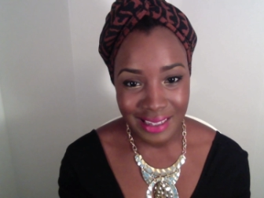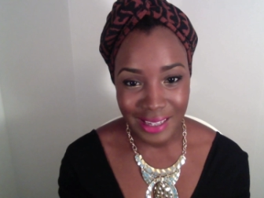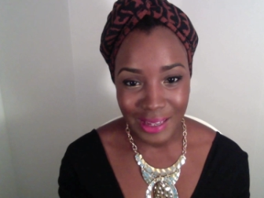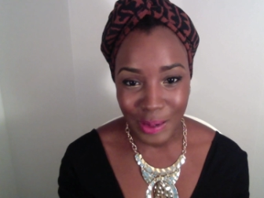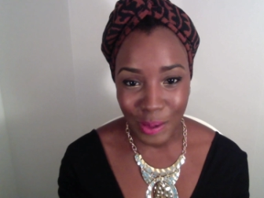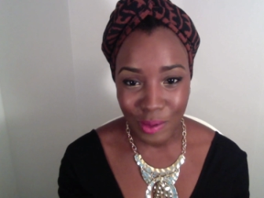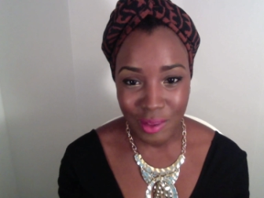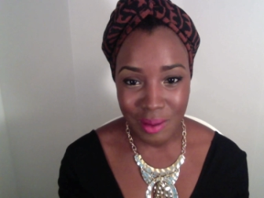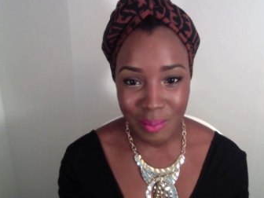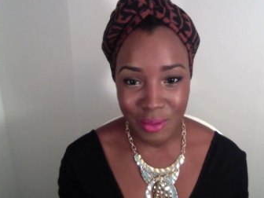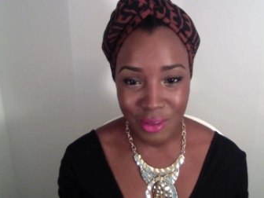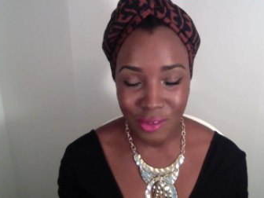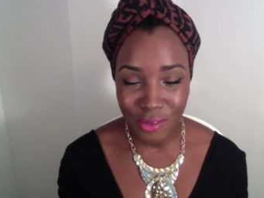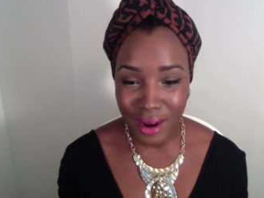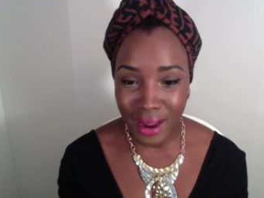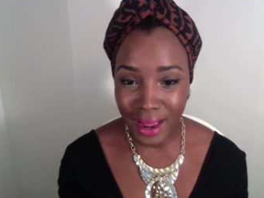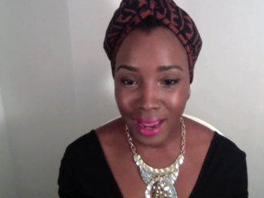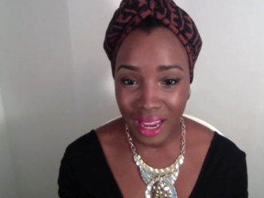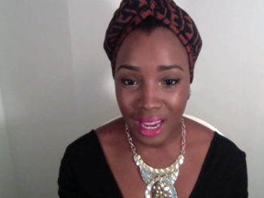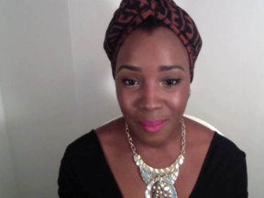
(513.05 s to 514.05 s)
you know,
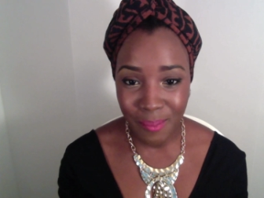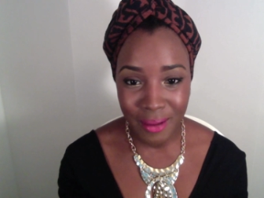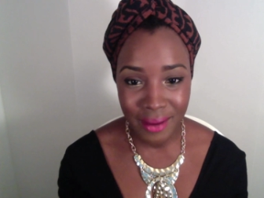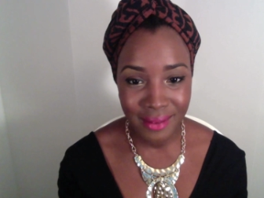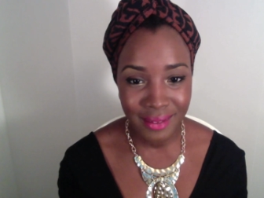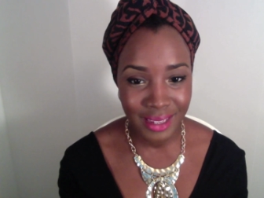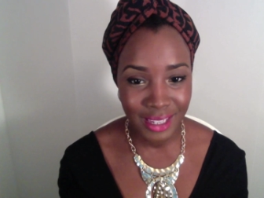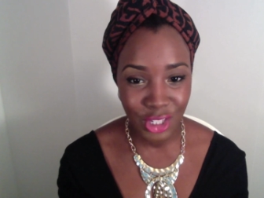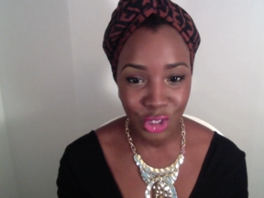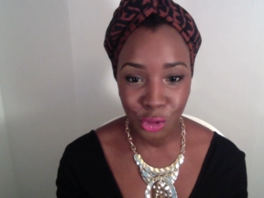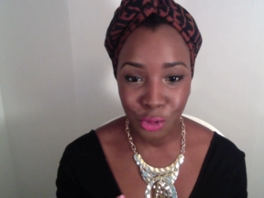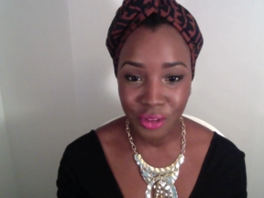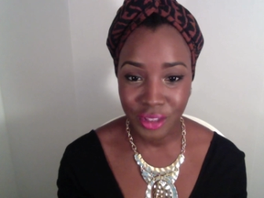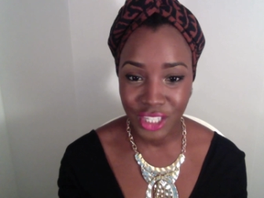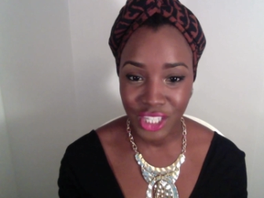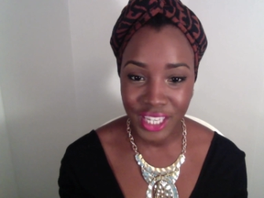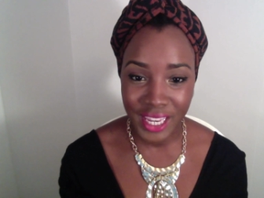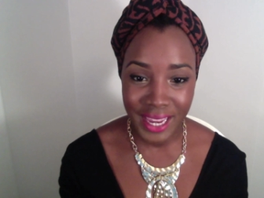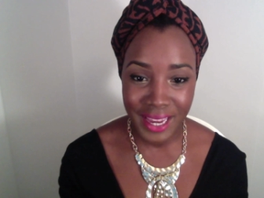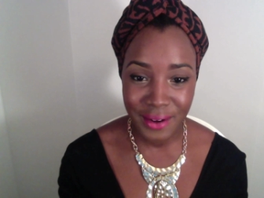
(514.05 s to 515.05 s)
subscribe, enjoy
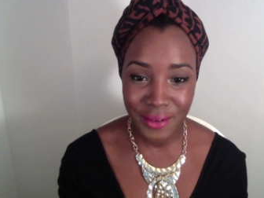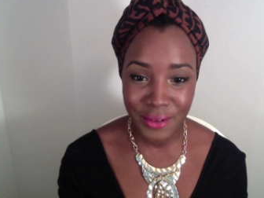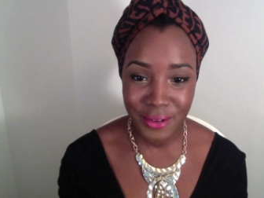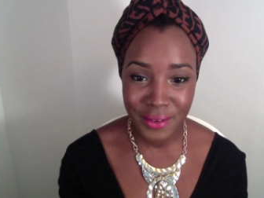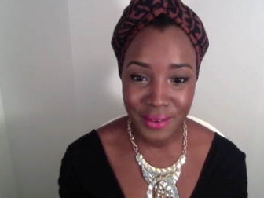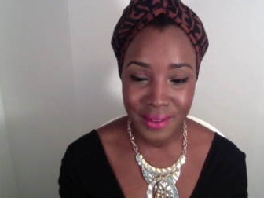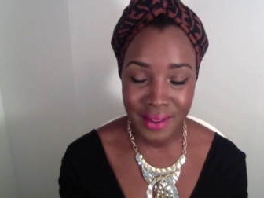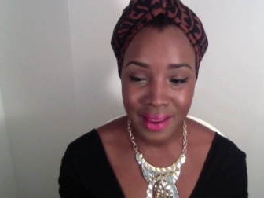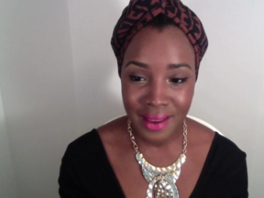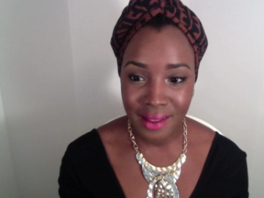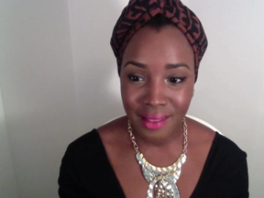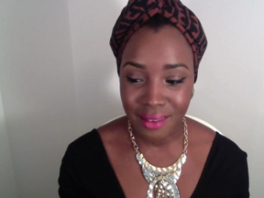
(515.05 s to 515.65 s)
the channel.